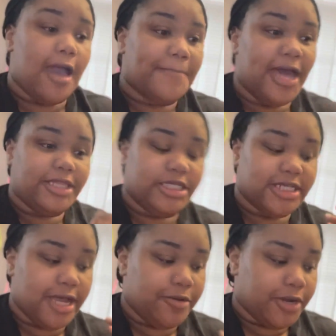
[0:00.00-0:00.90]
out the
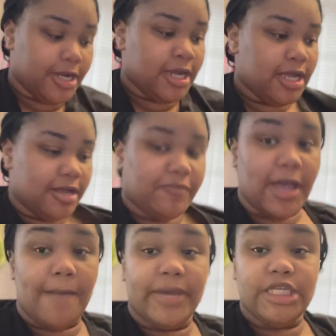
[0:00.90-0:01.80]
shower,
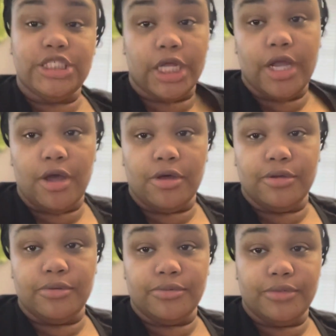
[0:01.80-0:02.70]
got my shirt
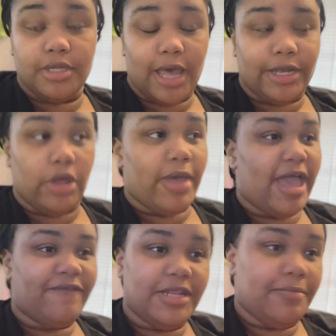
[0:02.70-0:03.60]
on. I don't
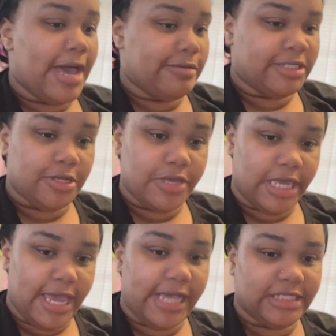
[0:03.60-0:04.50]
have any bottoms on
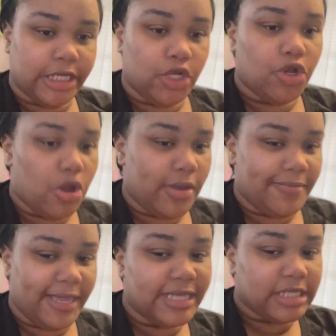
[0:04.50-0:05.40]
yet because I don't know what
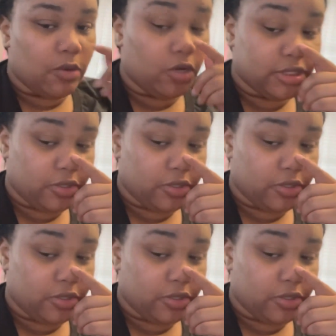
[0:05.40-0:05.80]
pants I want to